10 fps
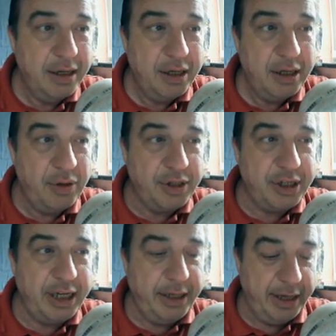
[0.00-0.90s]
you can
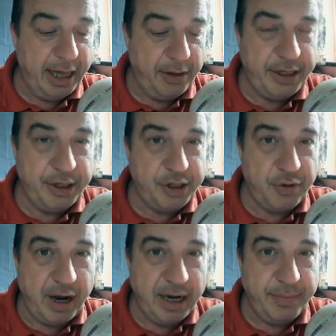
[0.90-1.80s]
see in there how they
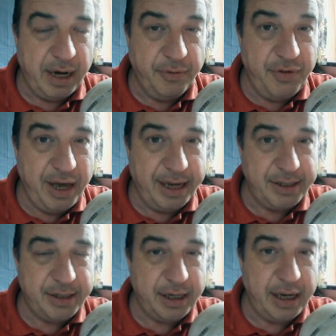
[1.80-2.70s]
describe how
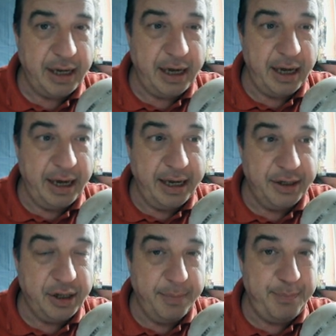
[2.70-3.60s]
this is
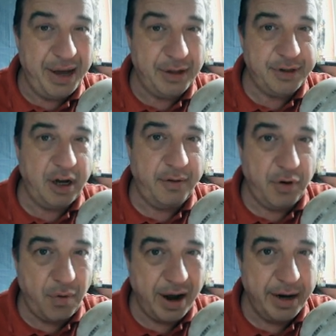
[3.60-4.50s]
the belt of
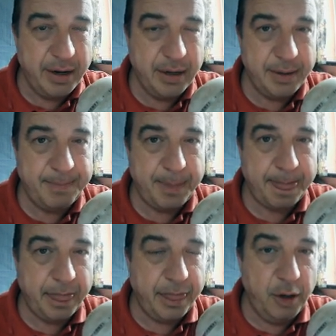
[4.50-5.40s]
Orion.
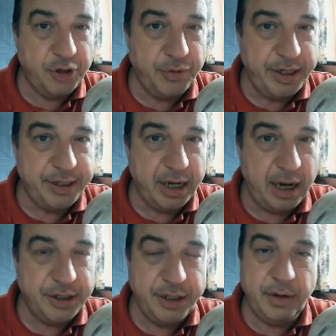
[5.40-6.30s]
Those three
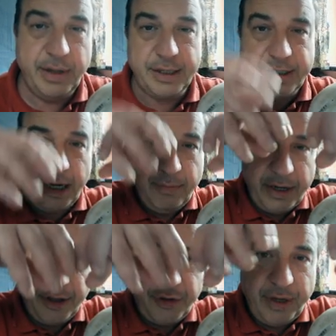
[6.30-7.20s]
stars, like the same way
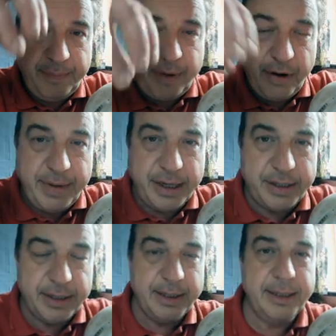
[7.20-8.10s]
the three pyramids
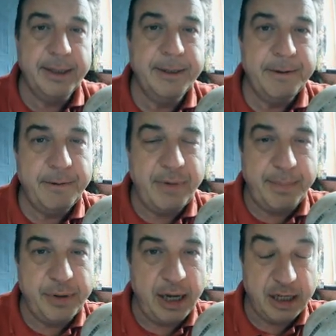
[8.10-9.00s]

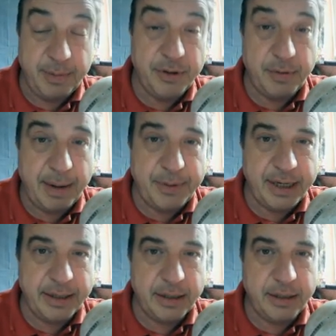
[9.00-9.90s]
are supposed to
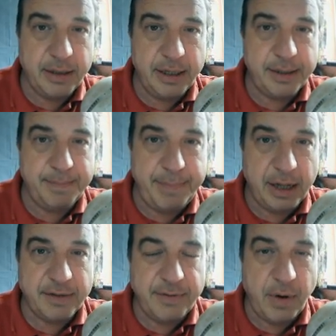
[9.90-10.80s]
represent this
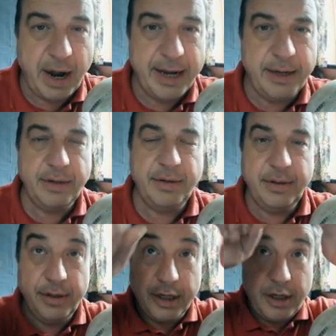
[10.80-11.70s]
belt of Orion,
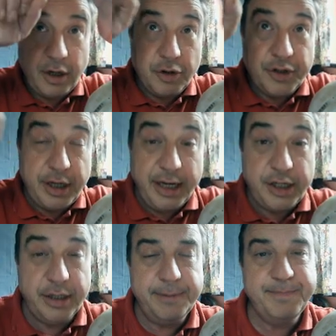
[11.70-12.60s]
the
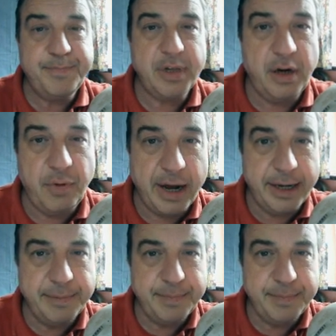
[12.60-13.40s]
constellation Orion.